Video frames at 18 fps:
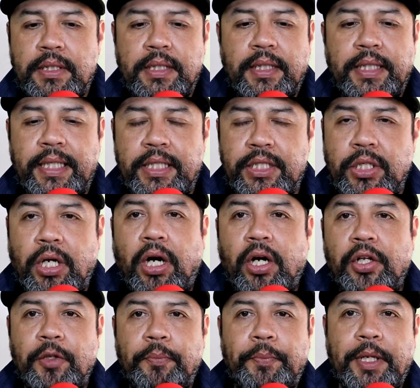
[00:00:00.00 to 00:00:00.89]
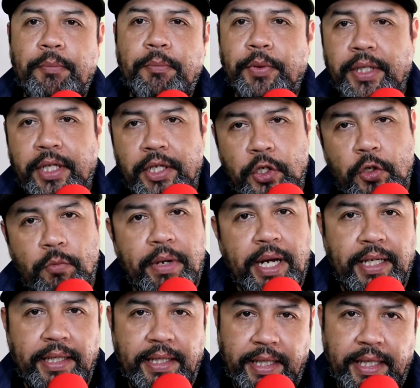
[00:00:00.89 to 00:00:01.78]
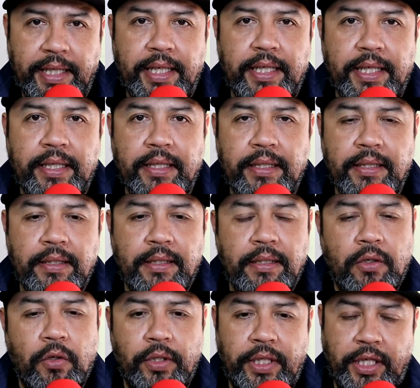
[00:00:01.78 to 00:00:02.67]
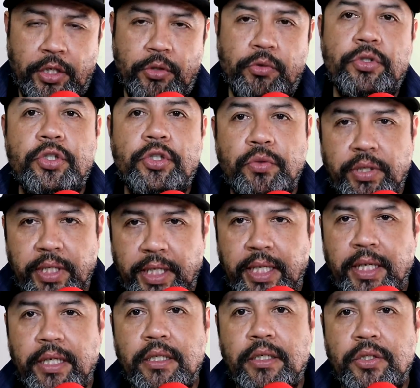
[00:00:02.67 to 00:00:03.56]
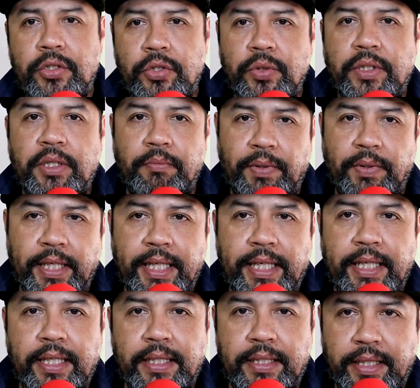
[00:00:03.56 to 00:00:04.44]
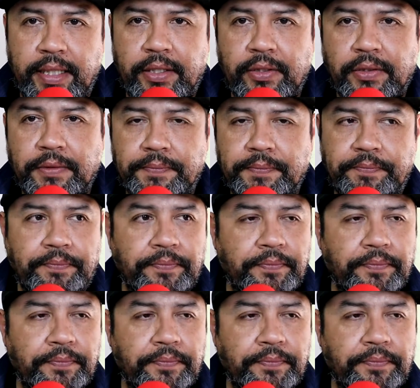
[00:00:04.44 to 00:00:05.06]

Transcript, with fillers: List all the people that you may need or that you do need to complete a deal